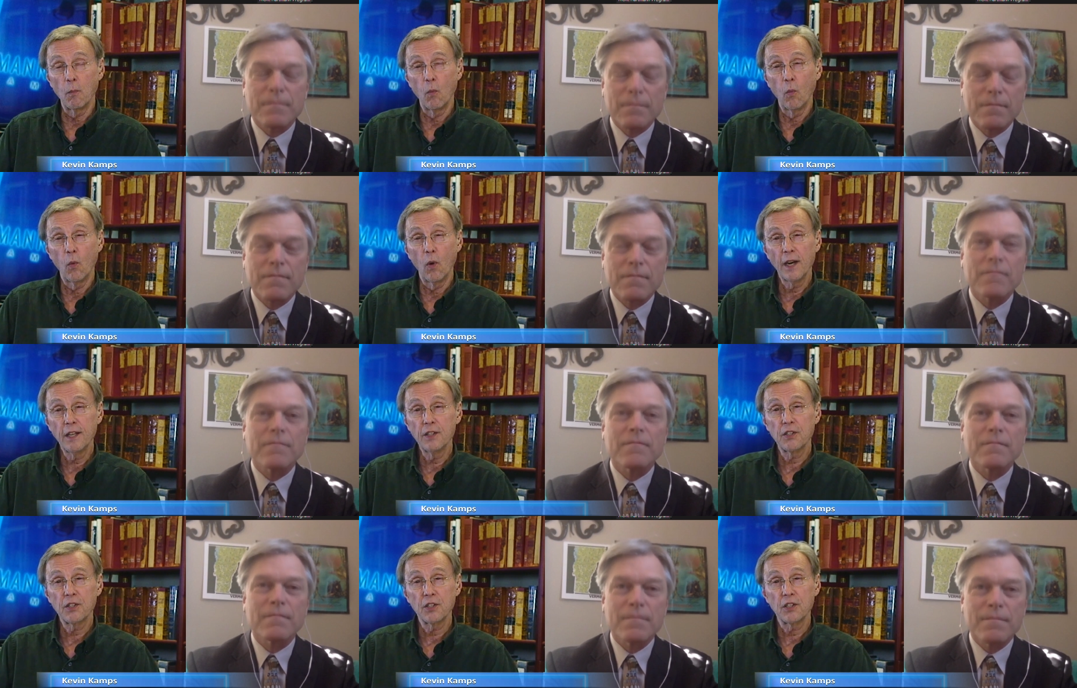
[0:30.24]
Speaker 1: What
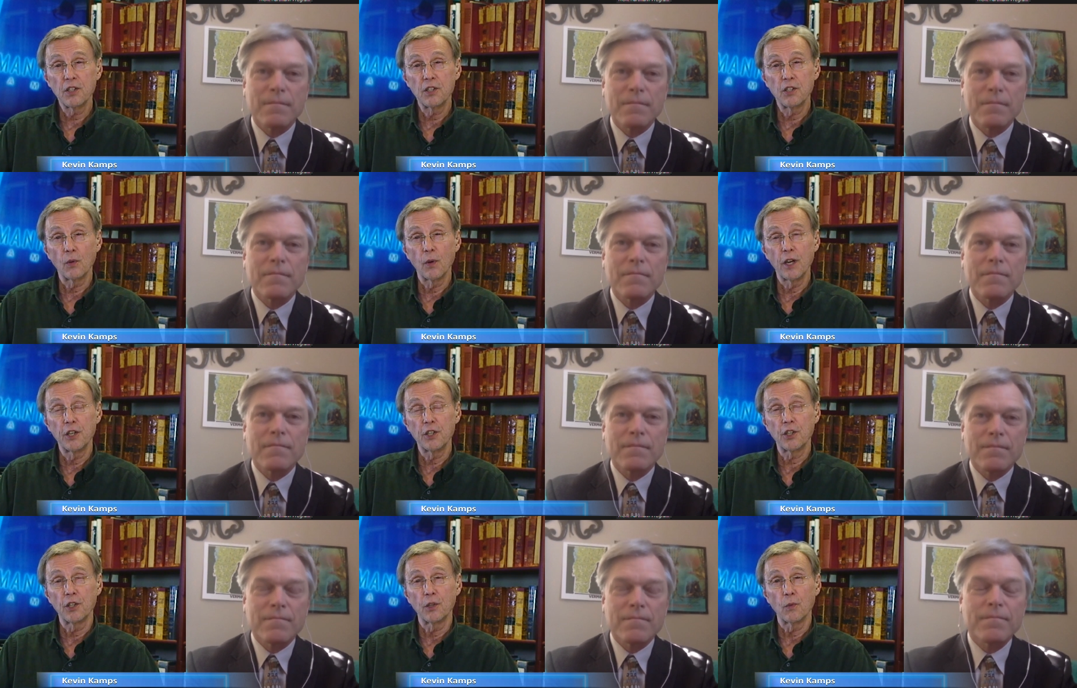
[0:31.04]
is the
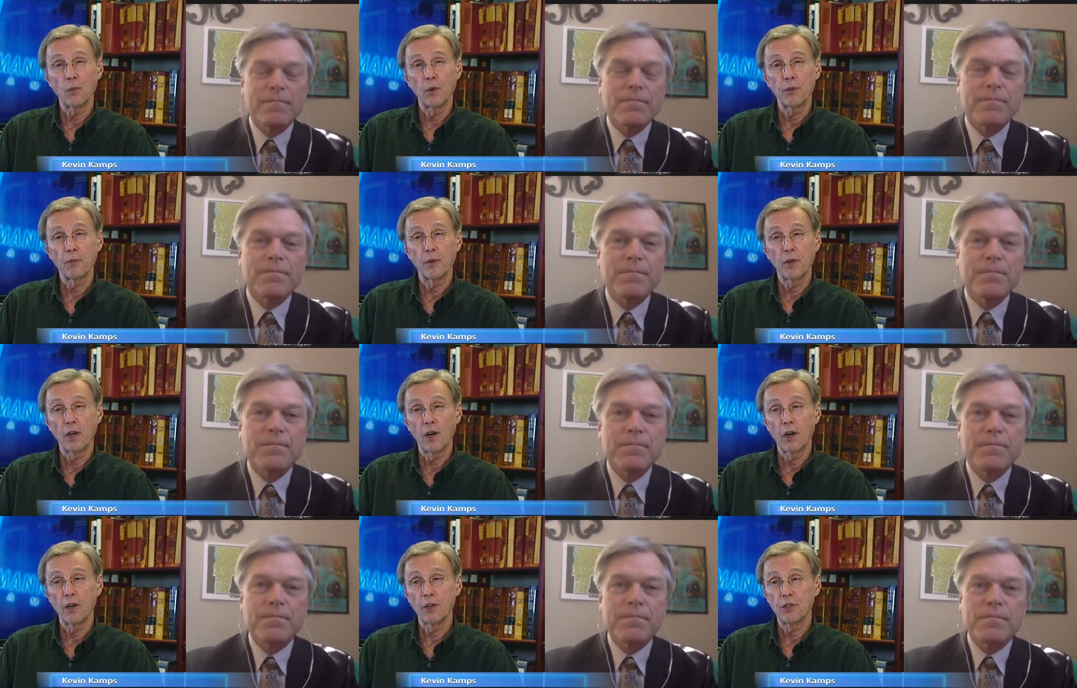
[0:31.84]
situation with
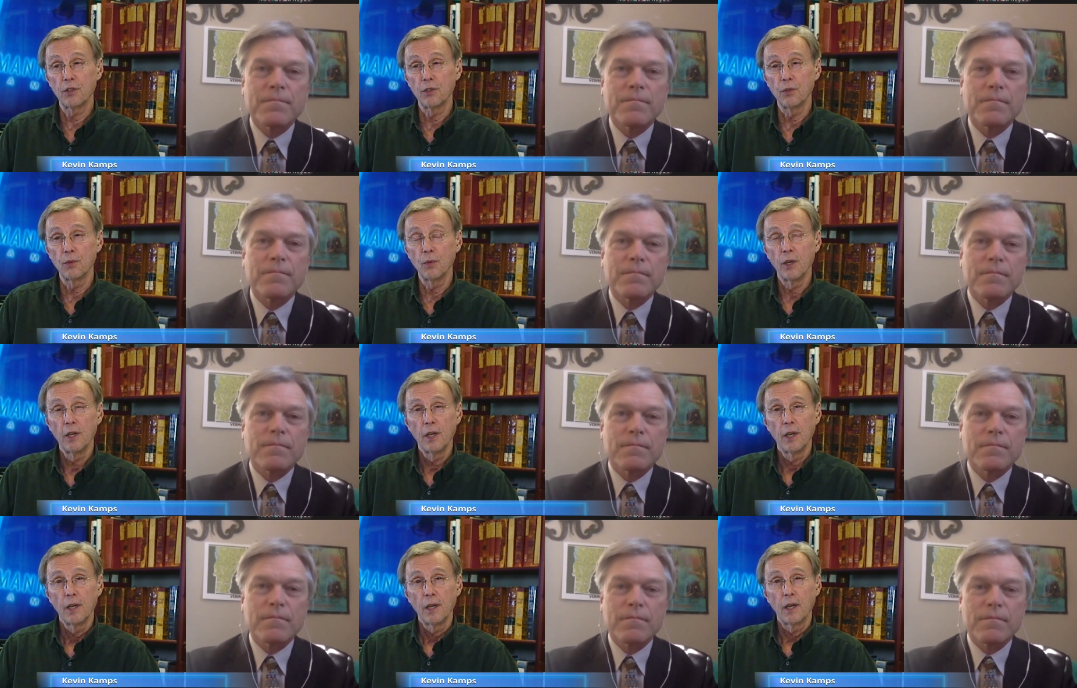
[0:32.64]
regard to
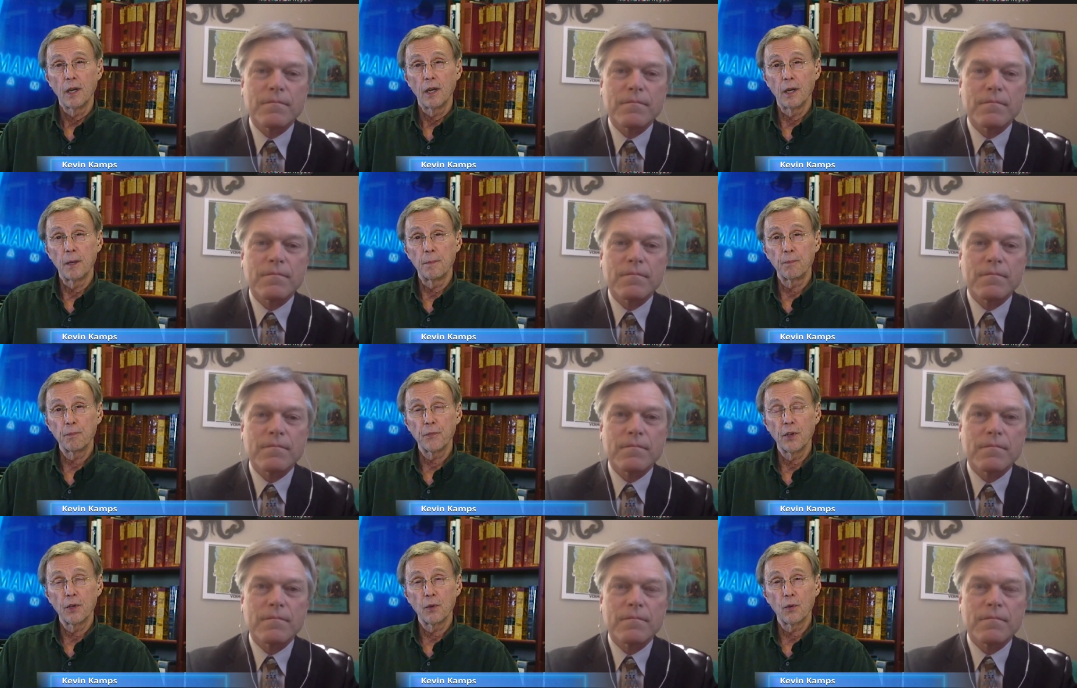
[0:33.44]

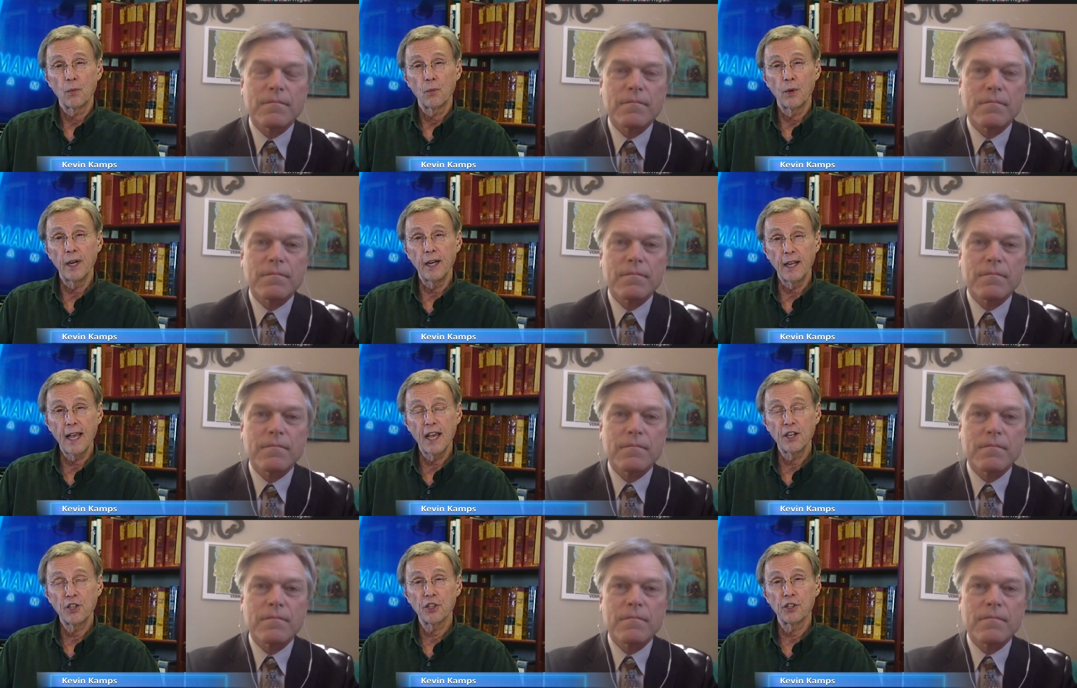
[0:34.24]

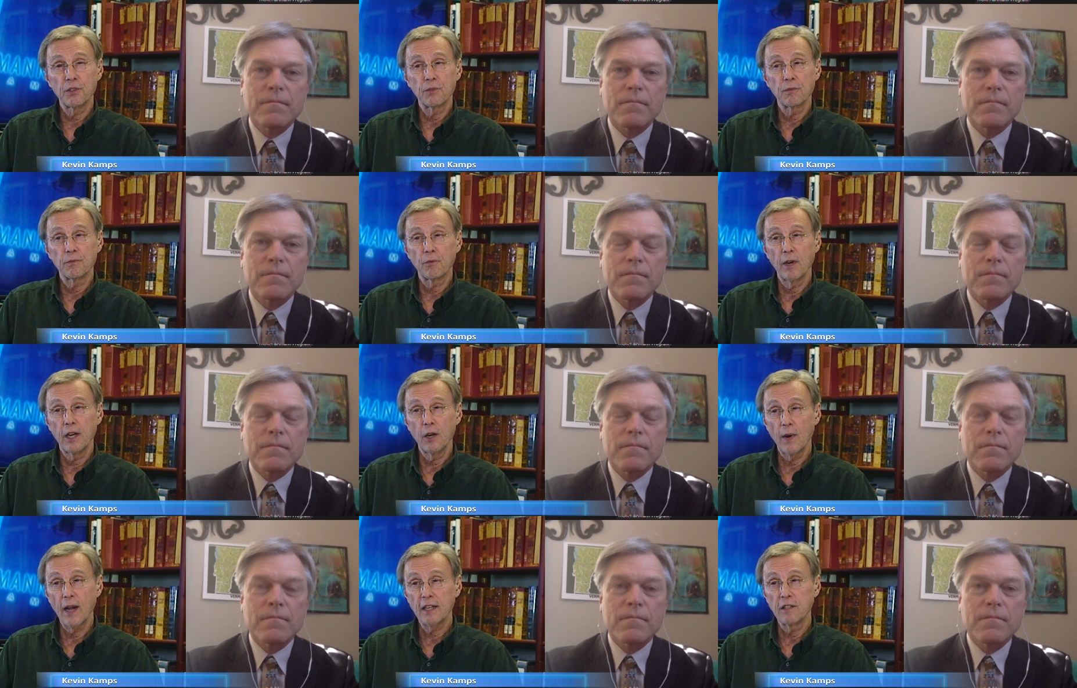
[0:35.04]
radiation,
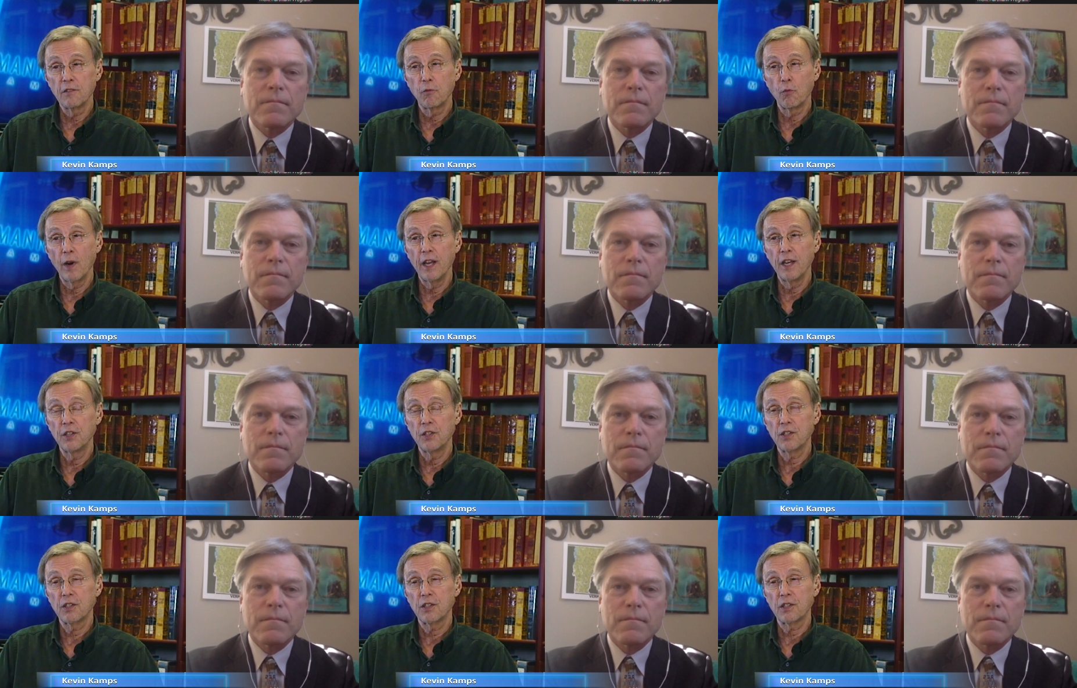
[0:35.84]
radioactive
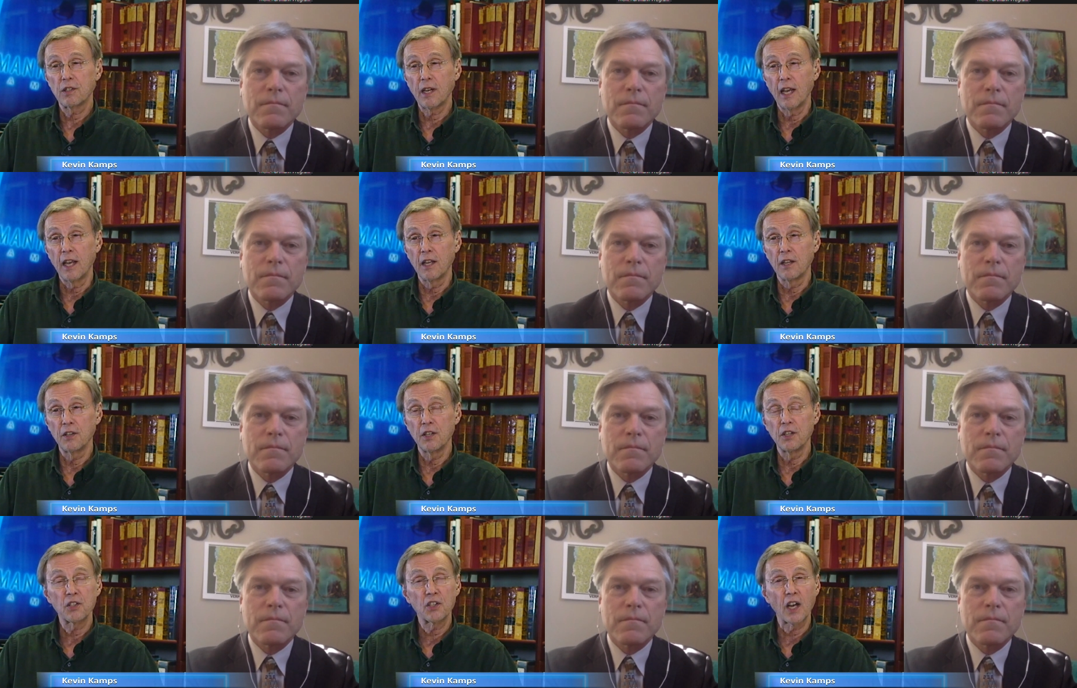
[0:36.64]
waste, and
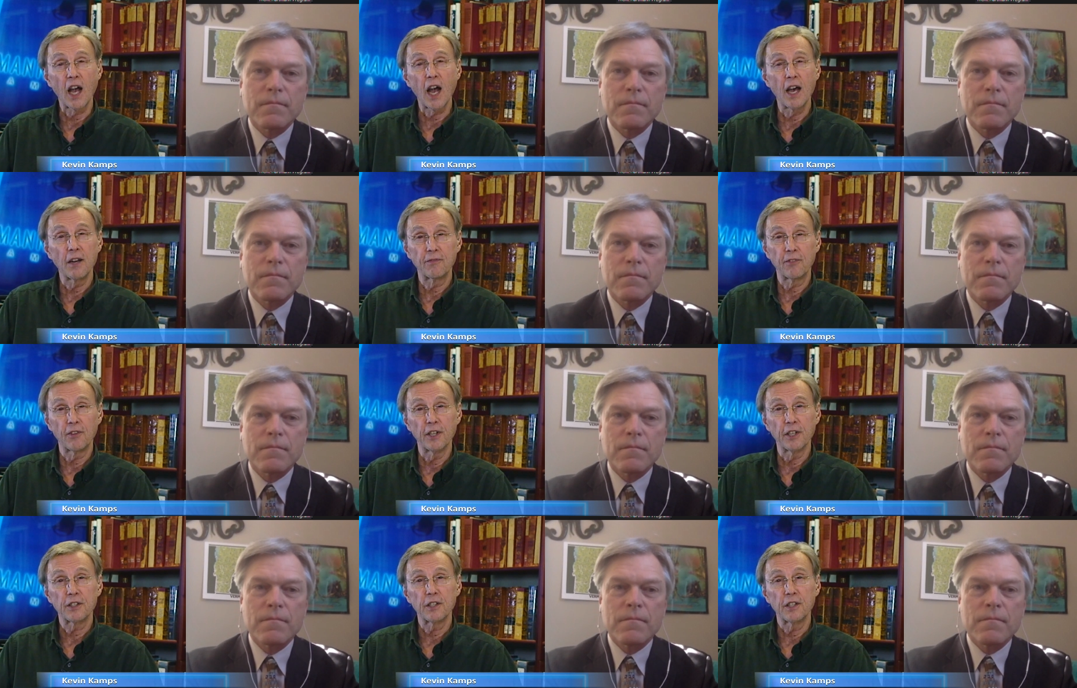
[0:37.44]
this
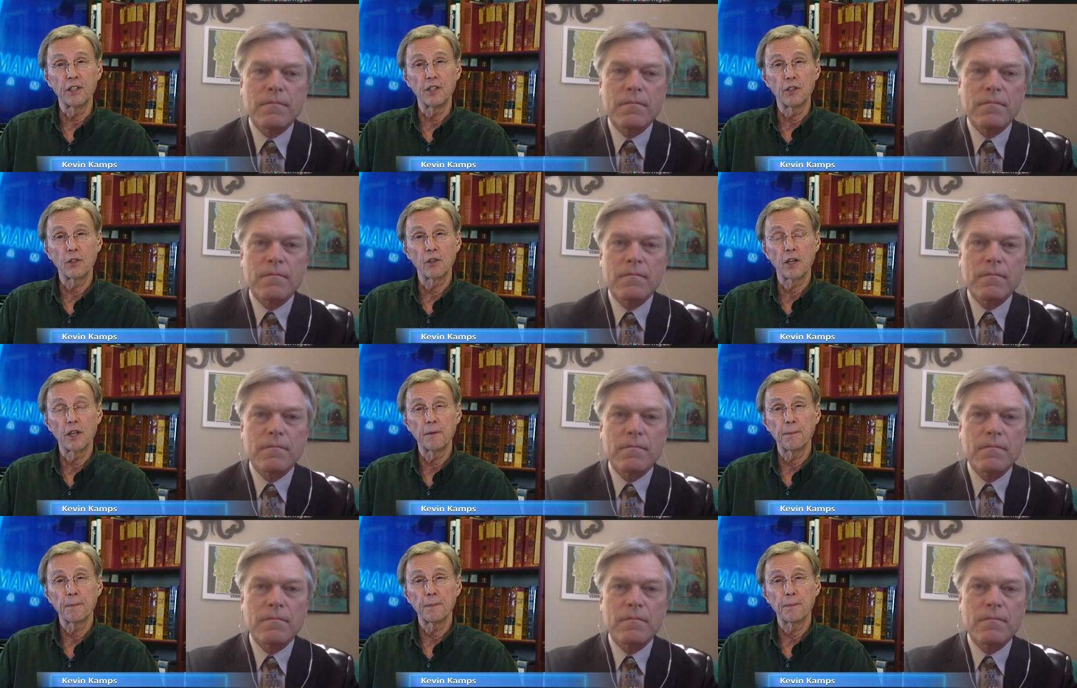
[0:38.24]
conflict in Ukraine?